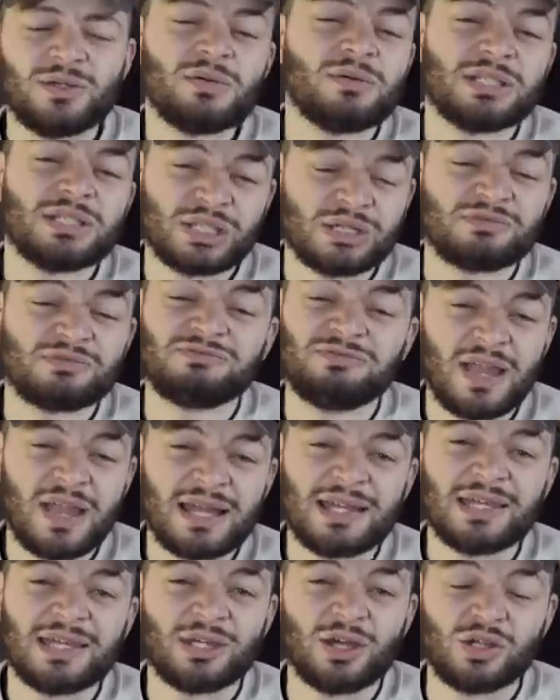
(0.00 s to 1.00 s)
You're just
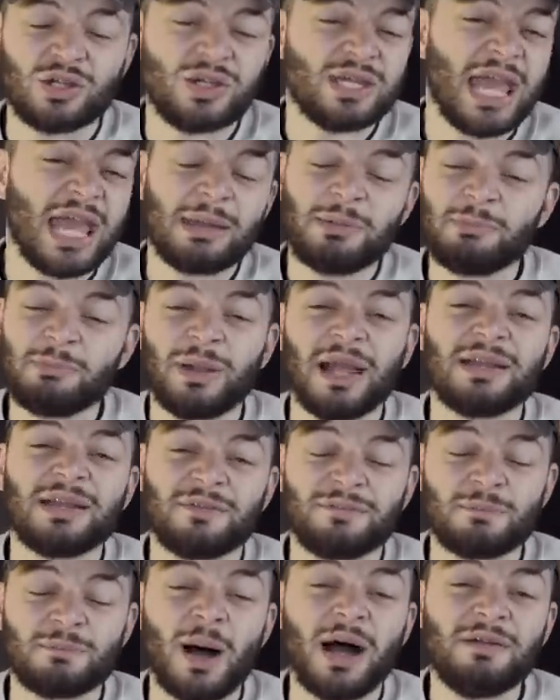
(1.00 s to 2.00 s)
really good. You came and played
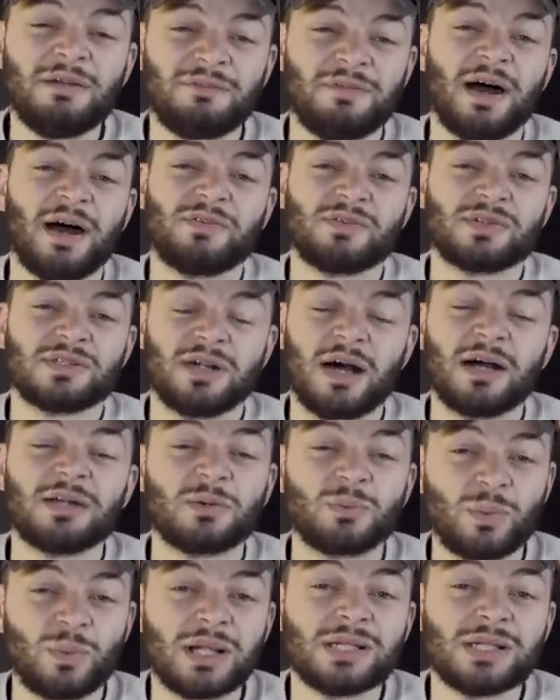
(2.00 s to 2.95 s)
at my five-a-side on